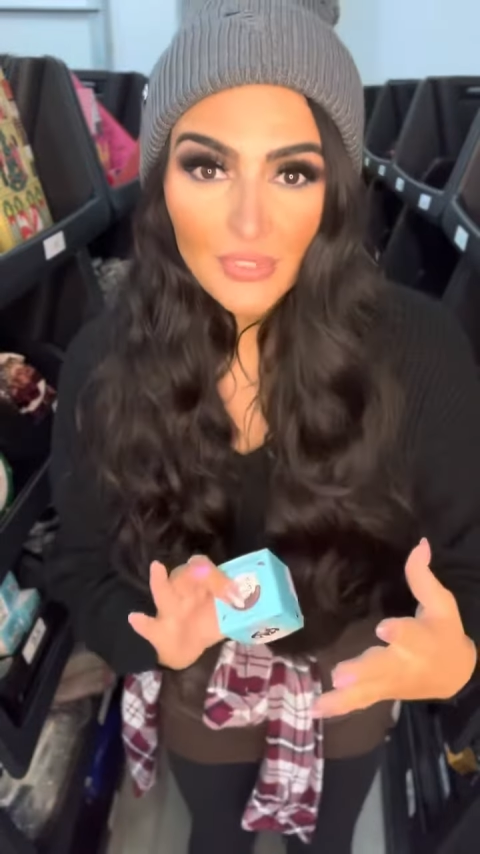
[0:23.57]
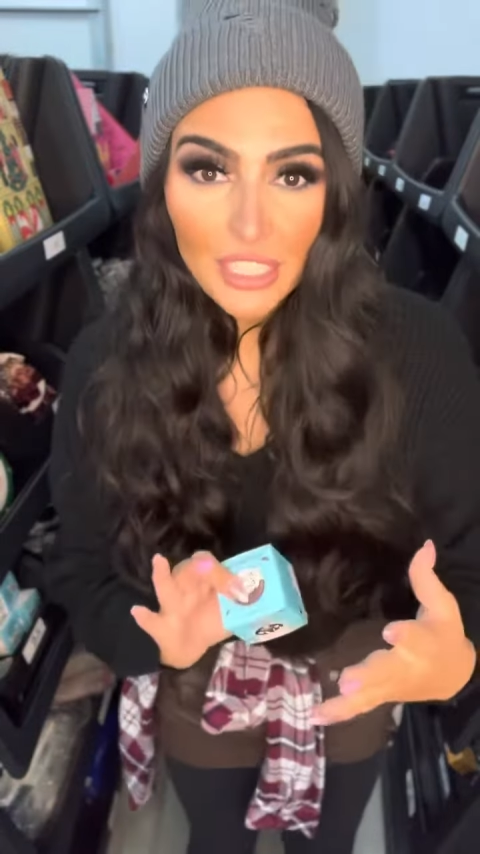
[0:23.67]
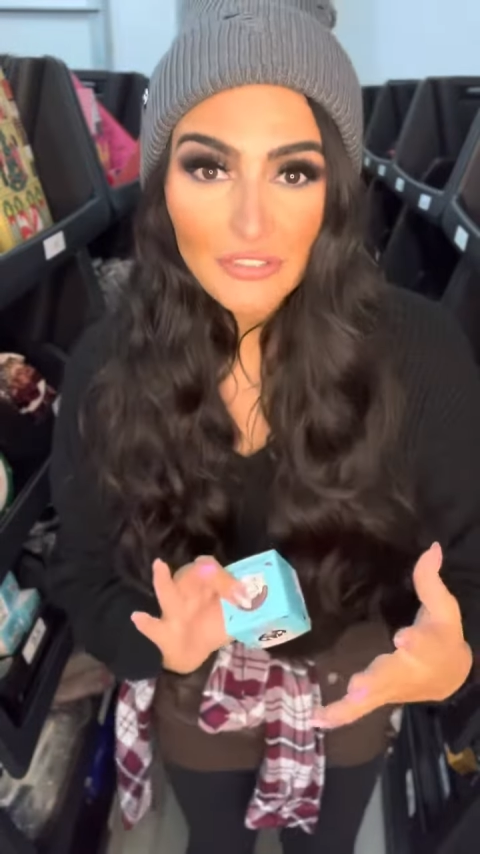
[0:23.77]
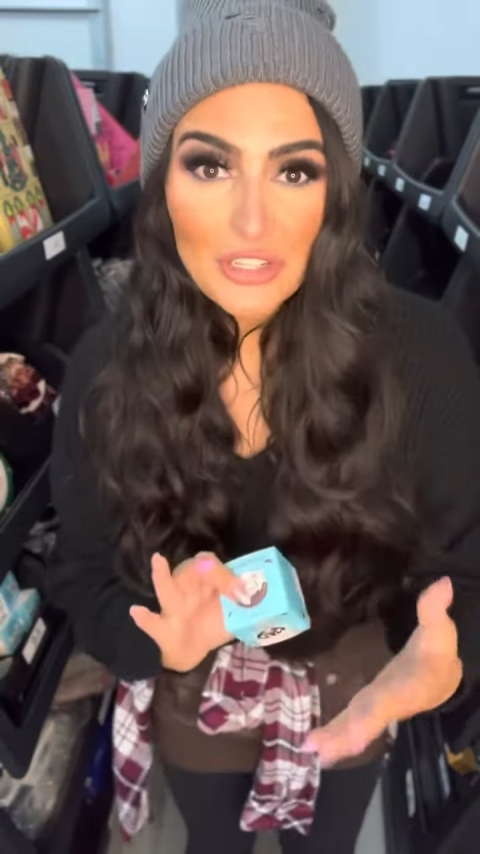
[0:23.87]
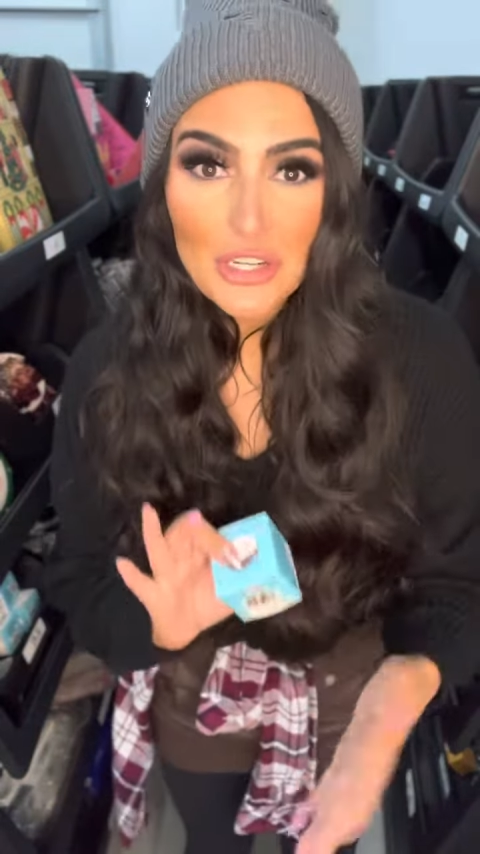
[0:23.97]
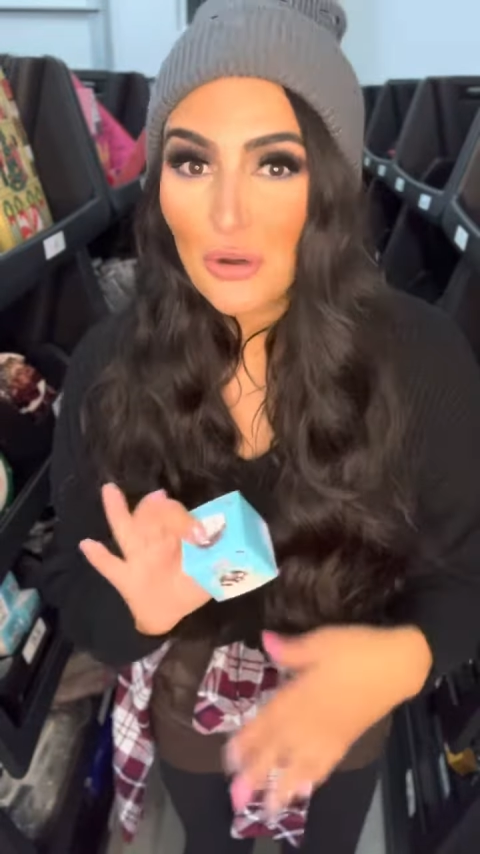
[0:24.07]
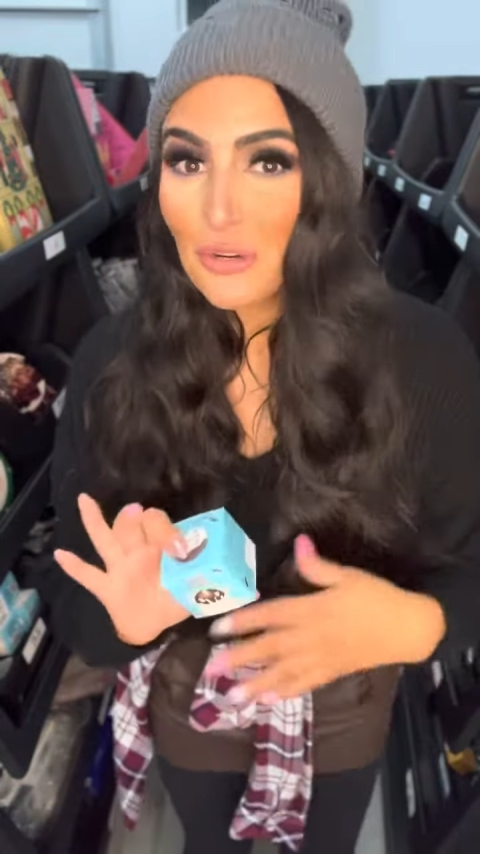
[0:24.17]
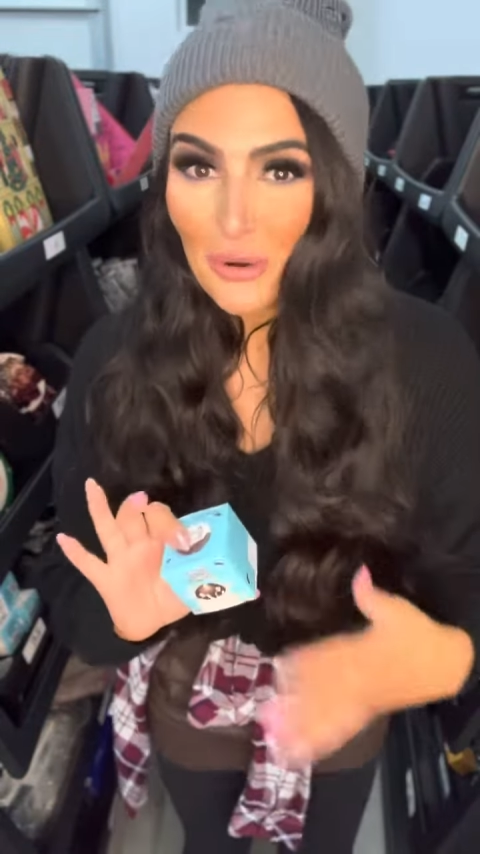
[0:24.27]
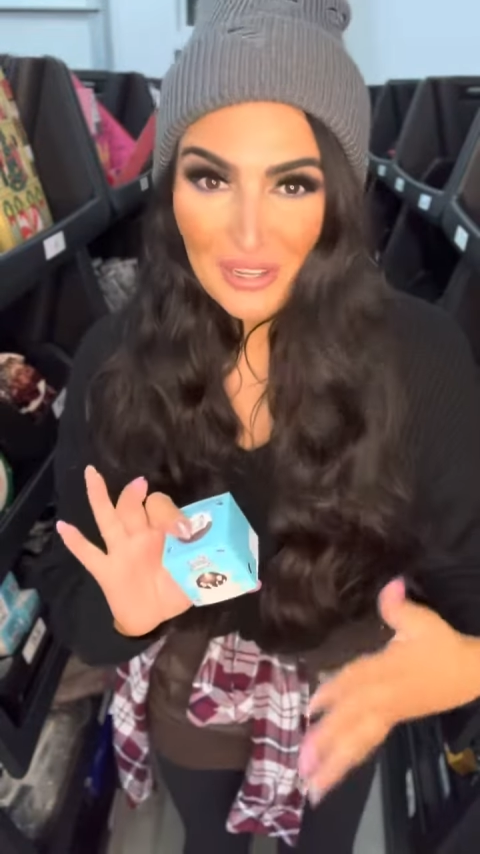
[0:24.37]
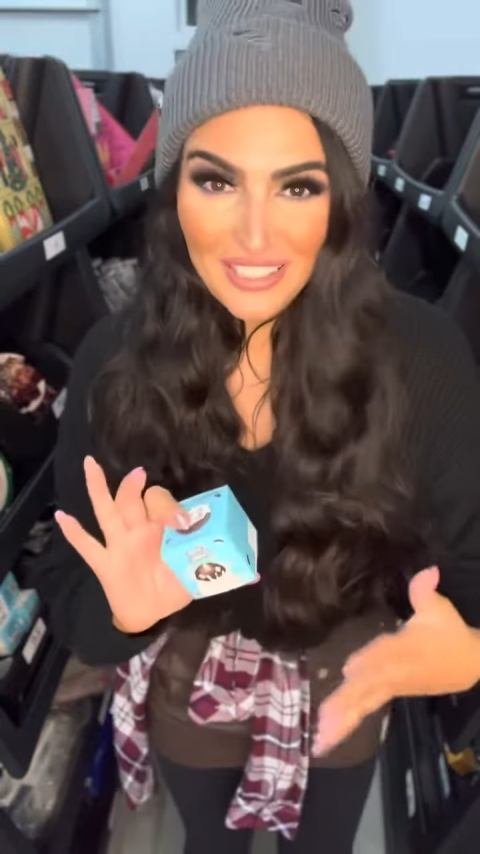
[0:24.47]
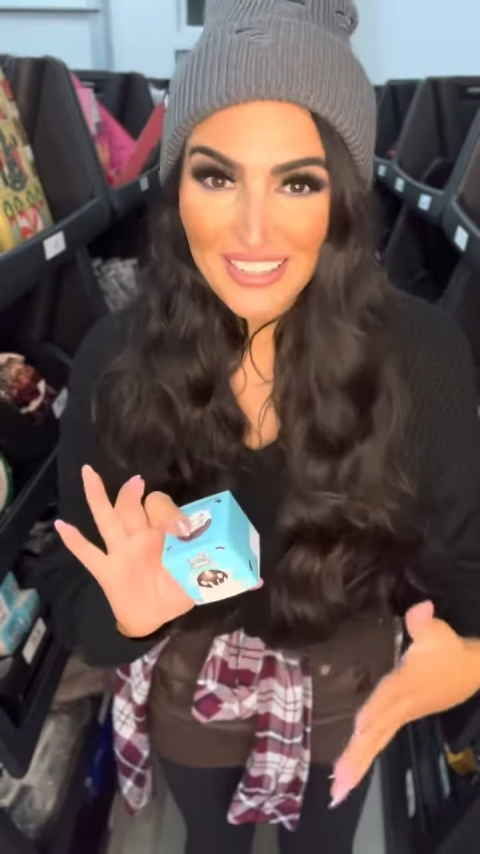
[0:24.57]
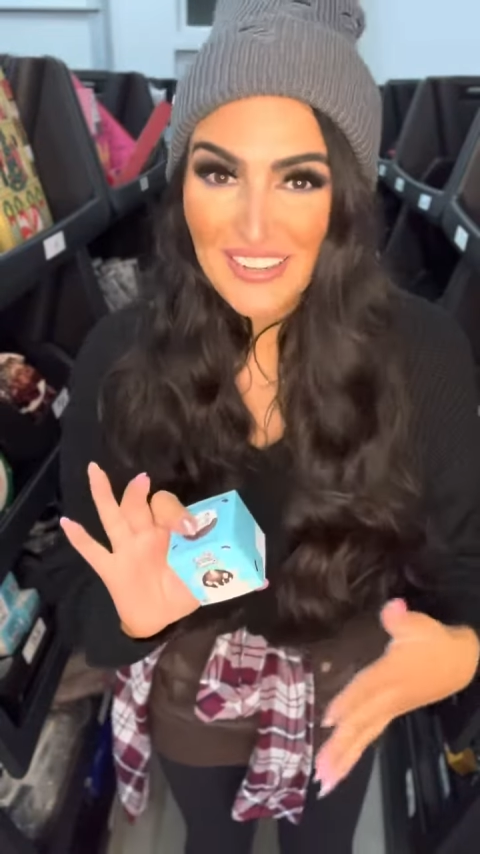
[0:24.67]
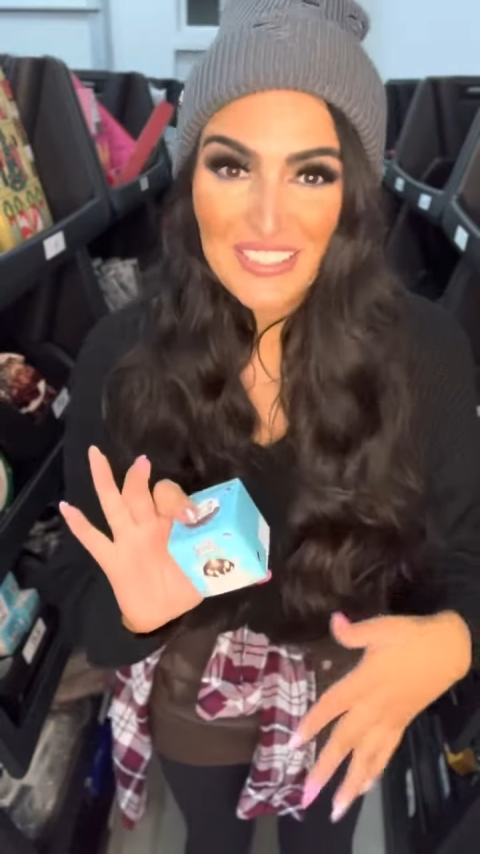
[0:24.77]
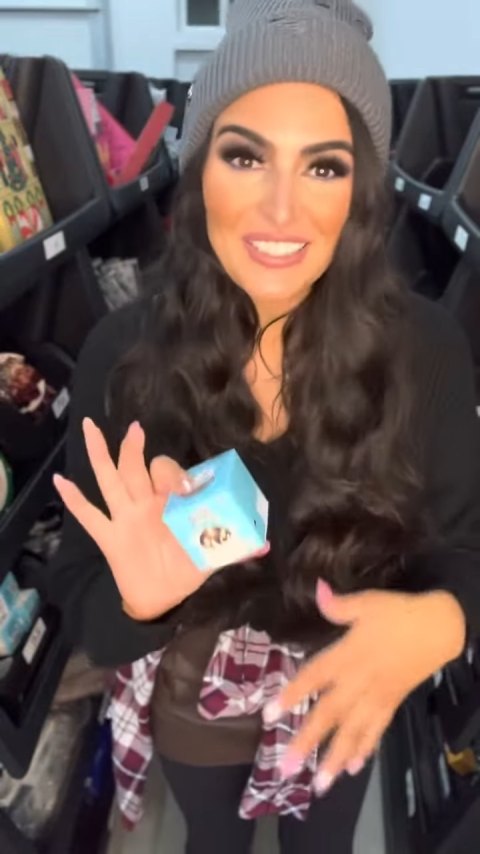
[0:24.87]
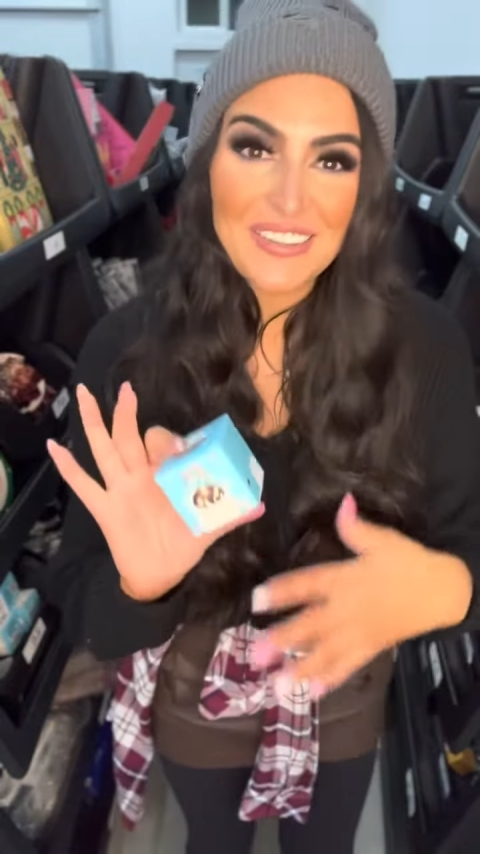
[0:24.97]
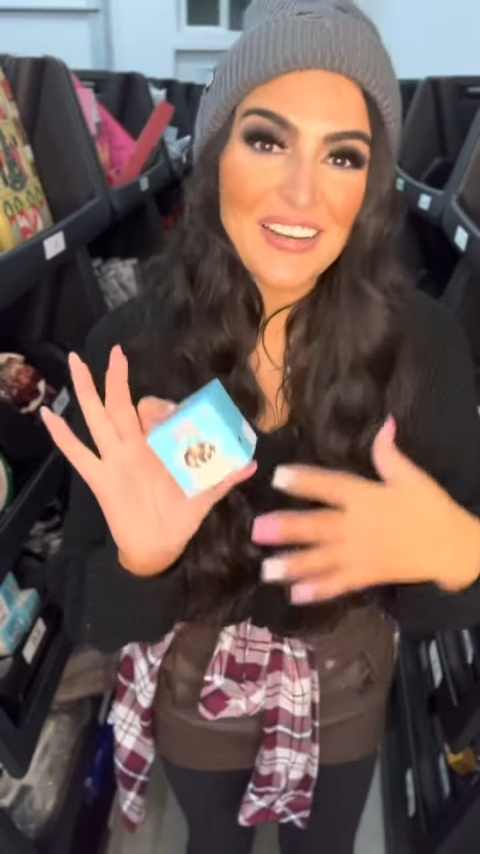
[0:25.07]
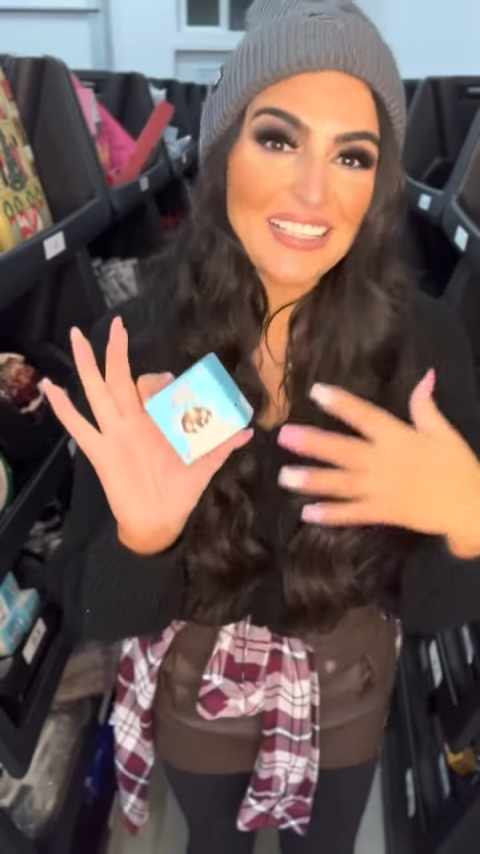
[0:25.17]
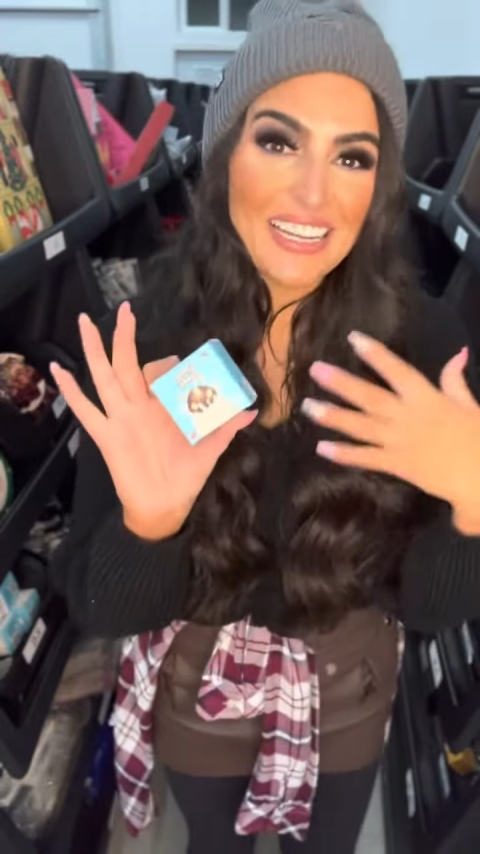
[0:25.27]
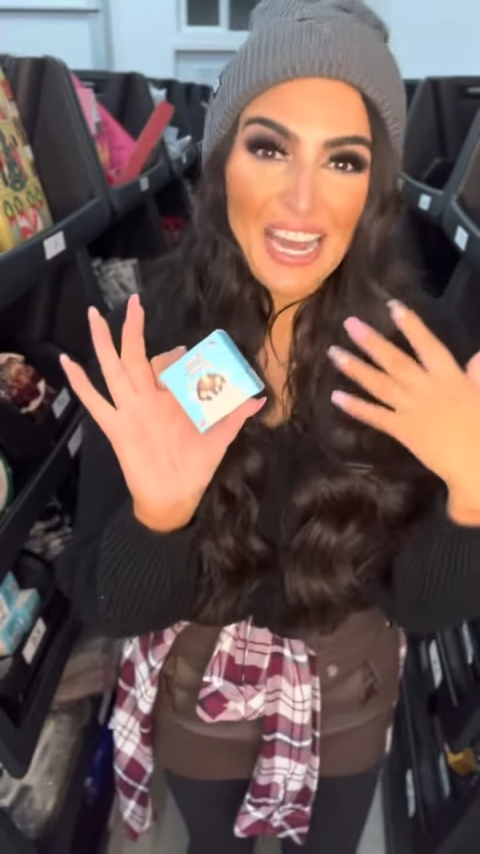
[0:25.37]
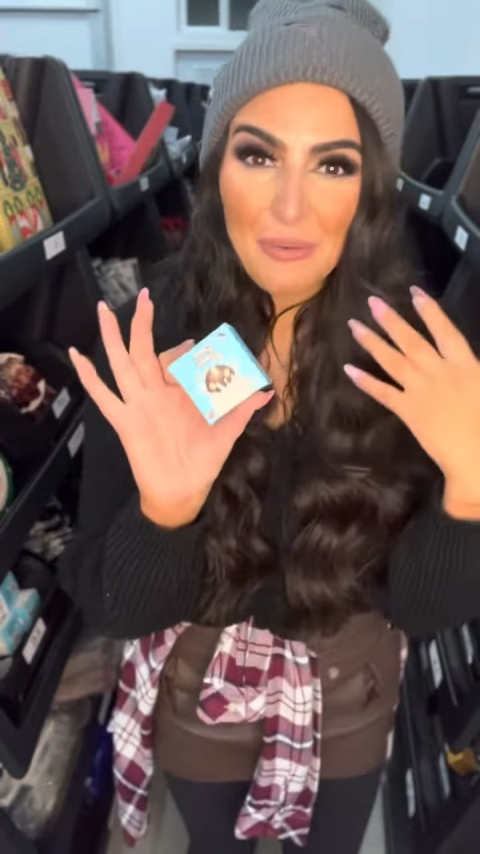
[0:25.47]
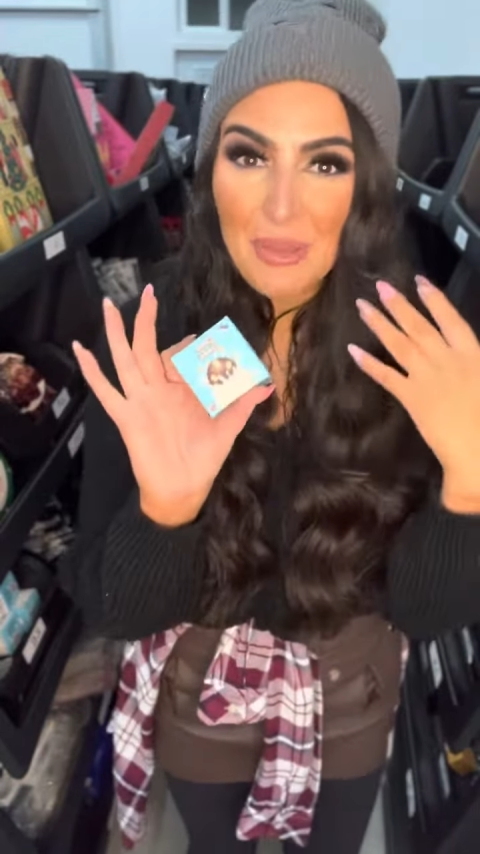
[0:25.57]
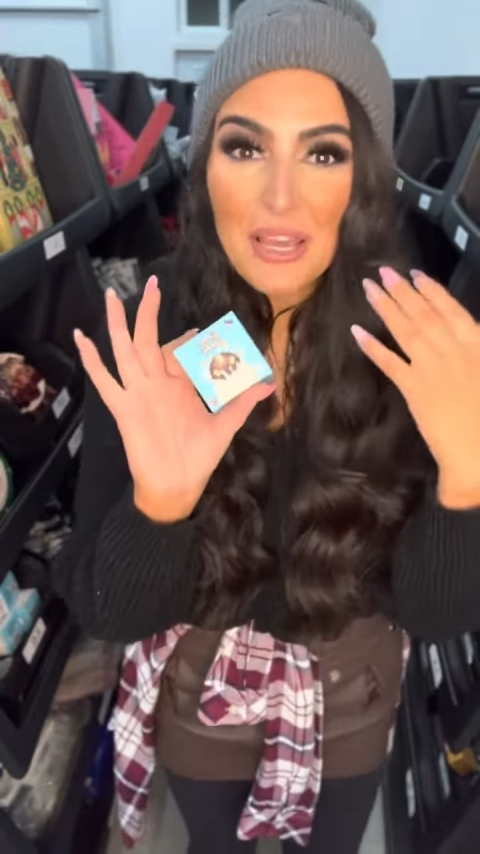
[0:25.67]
if you don't, go get the Kelsi's Kloset app